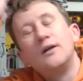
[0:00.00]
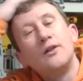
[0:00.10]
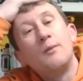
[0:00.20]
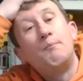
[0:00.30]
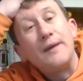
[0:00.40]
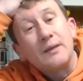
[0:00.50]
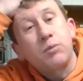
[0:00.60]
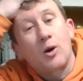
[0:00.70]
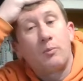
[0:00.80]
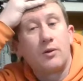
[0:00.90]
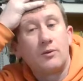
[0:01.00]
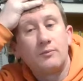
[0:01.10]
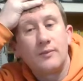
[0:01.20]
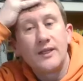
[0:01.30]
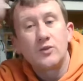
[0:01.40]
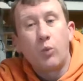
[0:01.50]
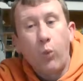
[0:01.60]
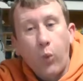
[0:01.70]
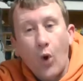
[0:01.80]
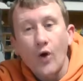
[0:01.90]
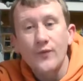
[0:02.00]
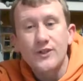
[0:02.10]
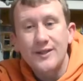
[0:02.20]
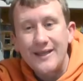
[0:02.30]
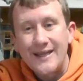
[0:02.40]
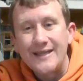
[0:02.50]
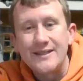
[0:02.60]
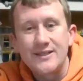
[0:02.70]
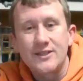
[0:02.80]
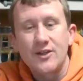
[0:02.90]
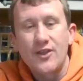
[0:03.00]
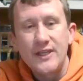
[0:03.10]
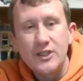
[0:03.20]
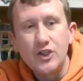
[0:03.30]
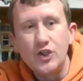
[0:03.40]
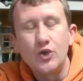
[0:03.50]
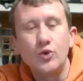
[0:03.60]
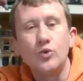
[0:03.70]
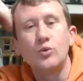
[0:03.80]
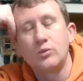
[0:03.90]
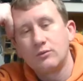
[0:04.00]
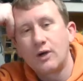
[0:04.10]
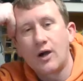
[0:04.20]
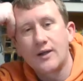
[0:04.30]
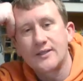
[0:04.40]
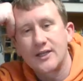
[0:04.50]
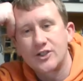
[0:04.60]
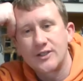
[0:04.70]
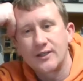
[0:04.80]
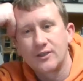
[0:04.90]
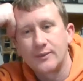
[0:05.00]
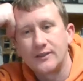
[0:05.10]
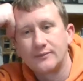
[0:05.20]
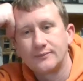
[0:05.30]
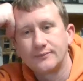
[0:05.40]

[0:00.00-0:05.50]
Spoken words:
The big problem is, what is the new architecture set going to be?